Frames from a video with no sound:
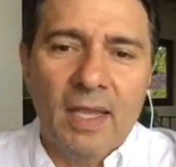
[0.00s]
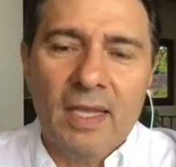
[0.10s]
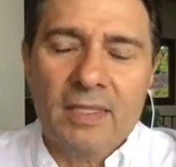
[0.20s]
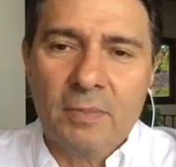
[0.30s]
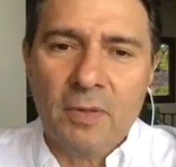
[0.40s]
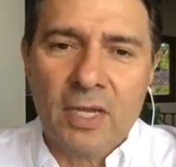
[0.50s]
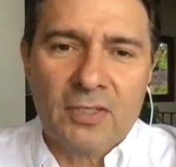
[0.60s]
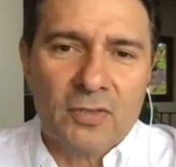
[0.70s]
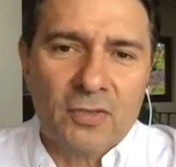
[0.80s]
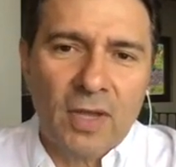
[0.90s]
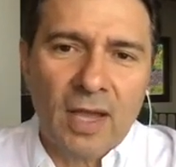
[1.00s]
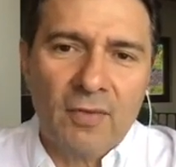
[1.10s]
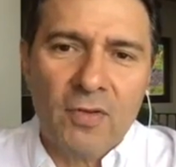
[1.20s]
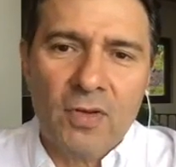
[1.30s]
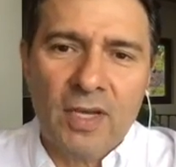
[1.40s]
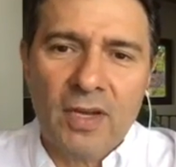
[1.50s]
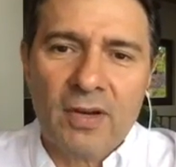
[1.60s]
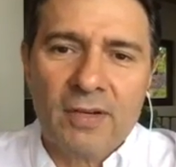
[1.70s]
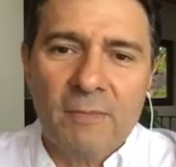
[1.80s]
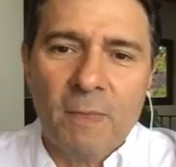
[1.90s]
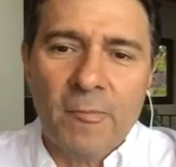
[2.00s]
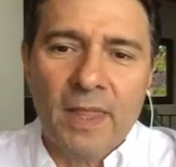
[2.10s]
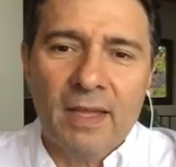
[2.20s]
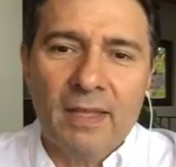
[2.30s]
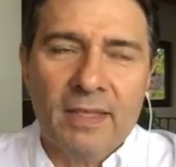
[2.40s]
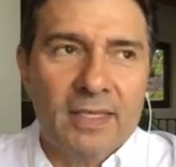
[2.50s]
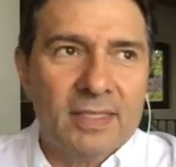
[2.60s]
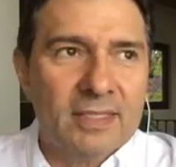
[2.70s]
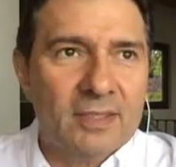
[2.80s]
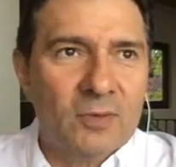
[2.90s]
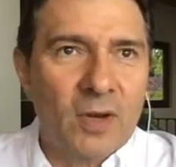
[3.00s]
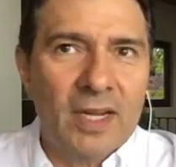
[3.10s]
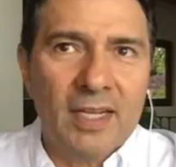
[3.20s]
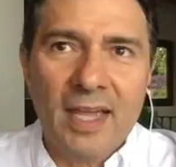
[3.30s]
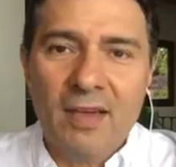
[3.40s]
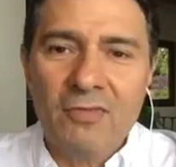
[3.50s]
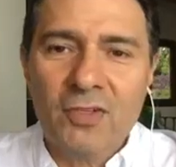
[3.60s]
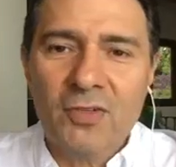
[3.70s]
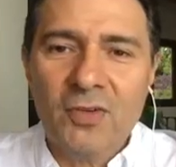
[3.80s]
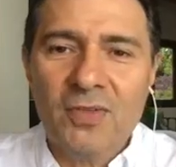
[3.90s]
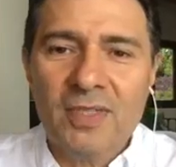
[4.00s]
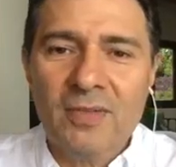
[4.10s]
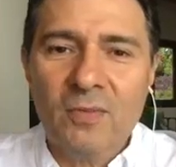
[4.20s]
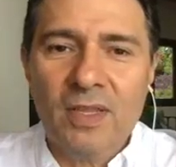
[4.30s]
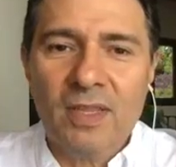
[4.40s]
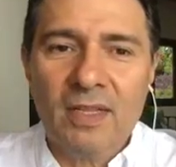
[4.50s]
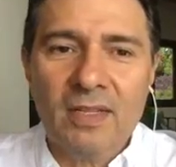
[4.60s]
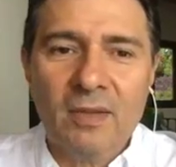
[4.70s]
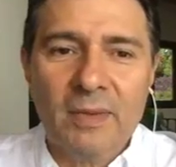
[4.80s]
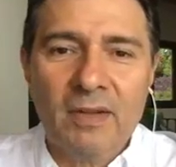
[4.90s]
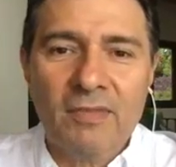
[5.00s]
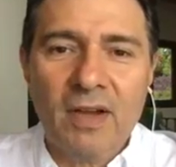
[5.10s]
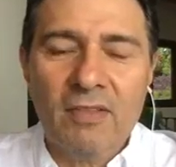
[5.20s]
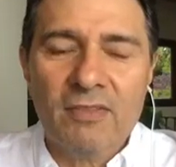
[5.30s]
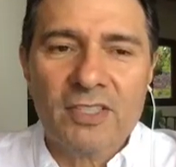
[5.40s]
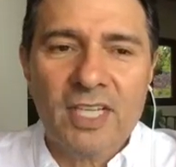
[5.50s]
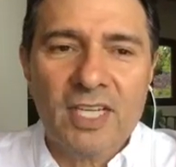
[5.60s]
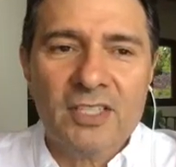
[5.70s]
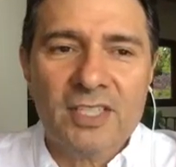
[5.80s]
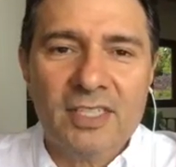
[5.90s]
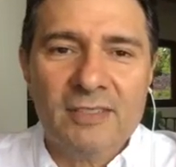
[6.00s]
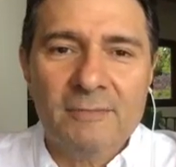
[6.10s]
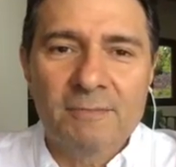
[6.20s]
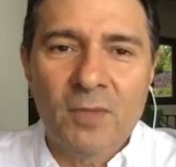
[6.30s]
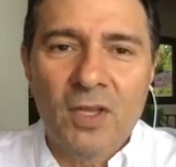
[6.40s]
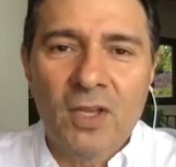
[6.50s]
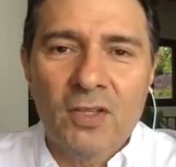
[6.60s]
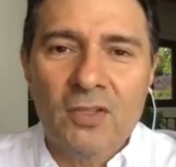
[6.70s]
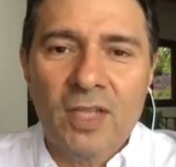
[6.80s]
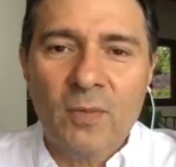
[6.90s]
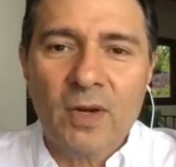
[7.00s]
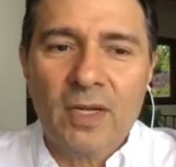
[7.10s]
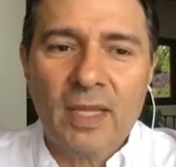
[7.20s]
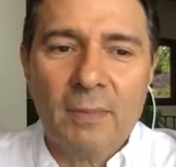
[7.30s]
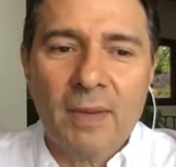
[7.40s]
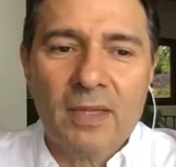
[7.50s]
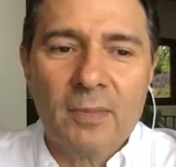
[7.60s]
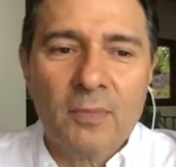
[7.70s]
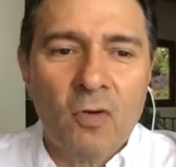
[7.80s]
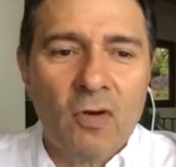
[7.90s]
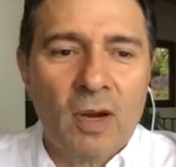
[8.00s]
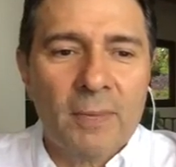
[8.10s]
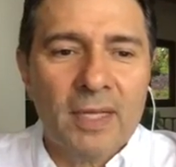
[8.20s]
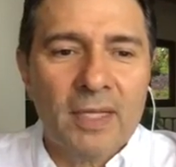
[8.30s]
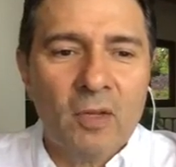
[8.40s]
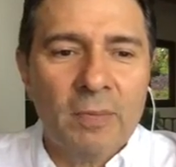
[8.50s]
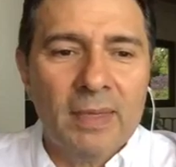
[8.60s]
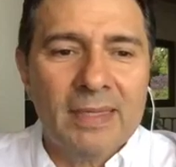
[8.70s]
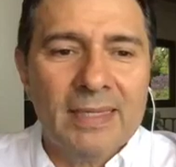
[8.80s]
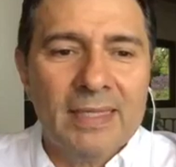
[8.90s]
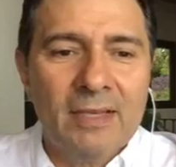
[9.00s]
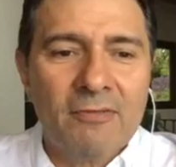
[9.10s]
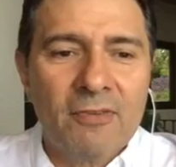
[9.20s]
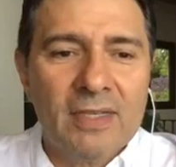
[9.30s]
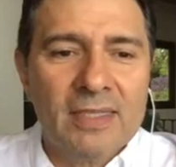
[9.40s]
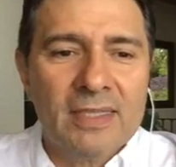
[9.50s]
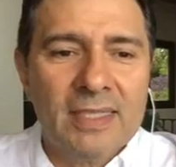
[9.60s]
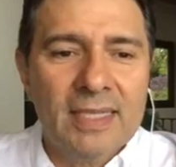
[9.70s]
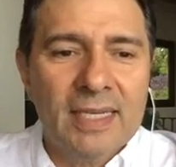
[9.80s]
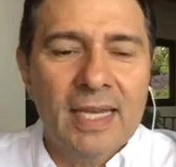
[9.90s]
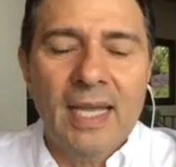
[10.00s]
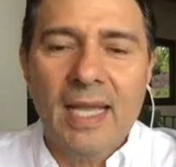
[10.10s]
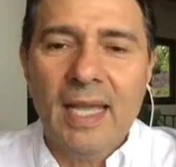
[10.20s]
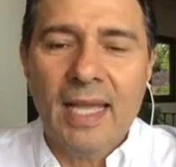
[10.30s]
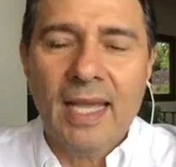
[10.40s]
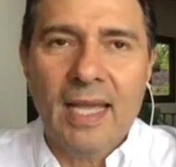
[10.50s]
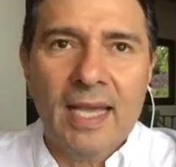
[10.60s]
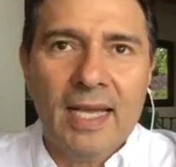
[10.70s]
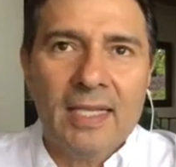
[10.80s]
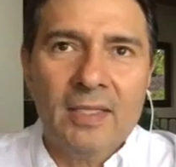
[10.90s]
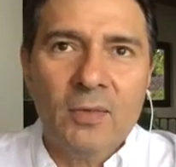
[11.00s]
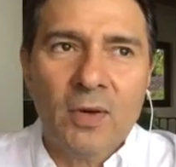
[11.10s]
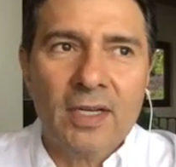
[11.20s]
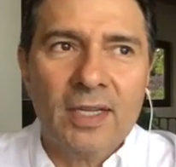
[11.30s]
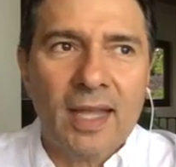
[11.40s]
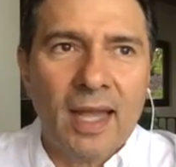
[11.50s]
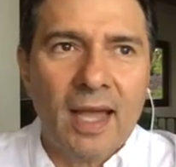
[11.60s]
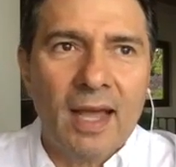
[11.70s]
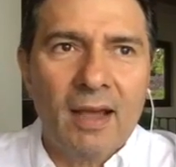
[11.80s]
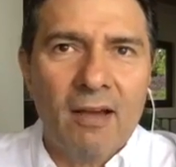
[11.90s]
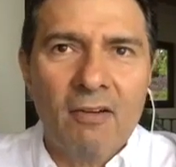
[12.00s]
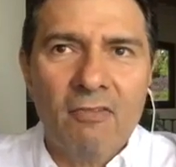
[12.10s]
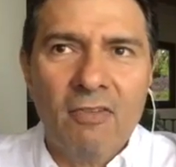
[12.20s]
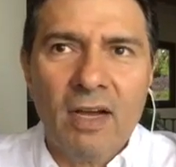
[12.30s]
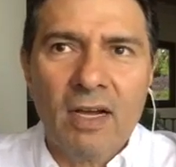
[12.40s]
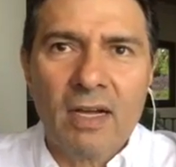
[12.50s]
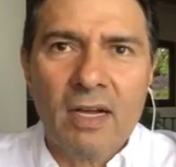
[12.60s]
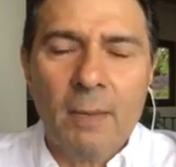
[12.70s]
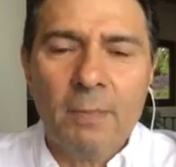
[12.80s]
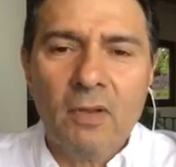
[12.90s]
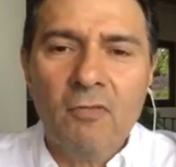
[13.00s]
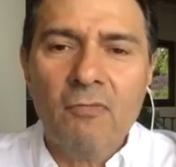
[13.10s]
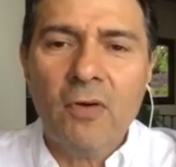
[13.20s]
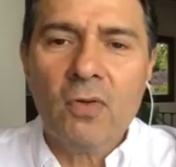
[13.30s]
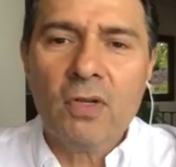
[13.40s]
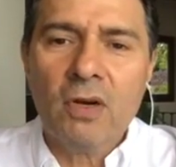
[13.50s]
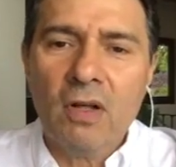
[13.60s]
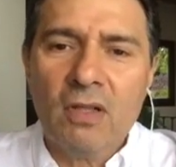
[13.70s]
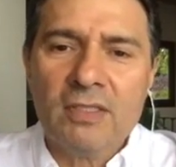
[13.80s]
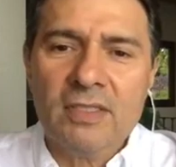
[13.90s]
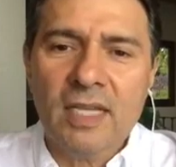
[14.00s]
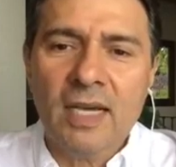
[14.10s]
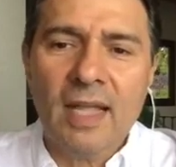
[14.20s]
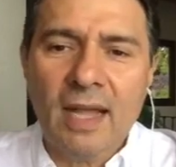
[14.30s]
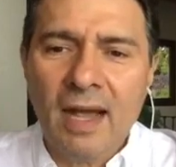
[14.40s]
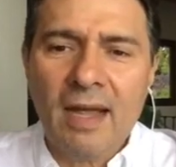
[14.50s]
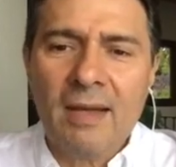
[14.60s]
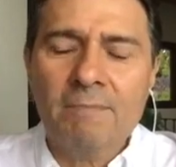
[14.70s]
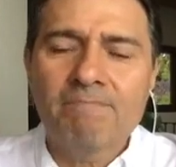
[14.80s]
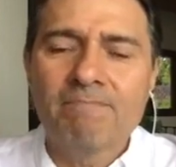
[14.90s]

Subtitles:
It's a pleasure to have you here on this rainy afternoon with a little bit of conversation. Today we're going to make the program a little bit different, and we're going to have a couple of phone calls that I